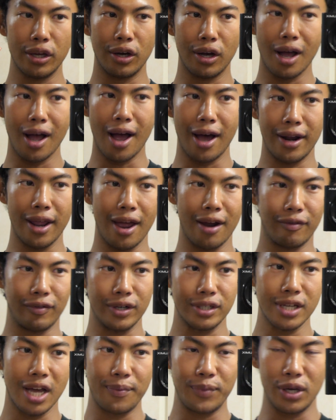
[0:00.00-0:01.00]
your card every
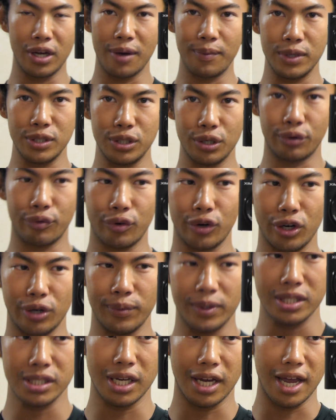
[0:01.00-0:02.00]
time you come into your room.
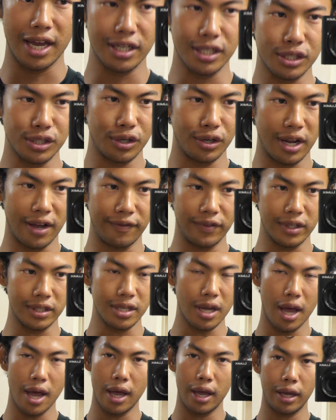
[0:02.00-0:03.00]
It's like, I just don't have the
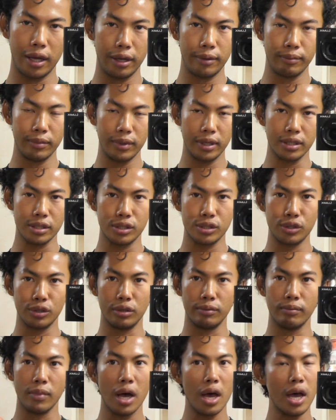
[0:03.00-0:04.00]
time. It's too
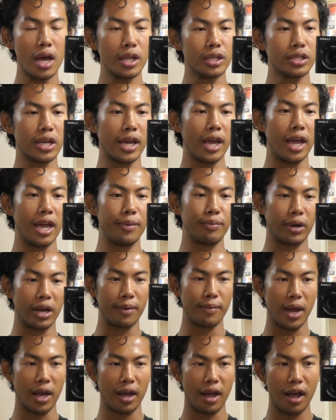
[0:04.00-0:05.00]
much. I hate bringing
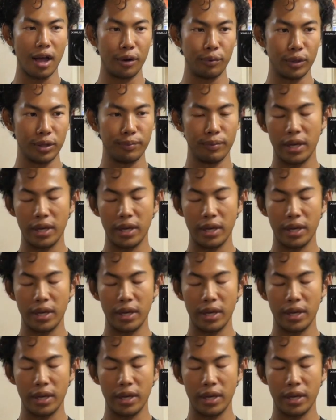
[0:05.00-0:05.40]
my card with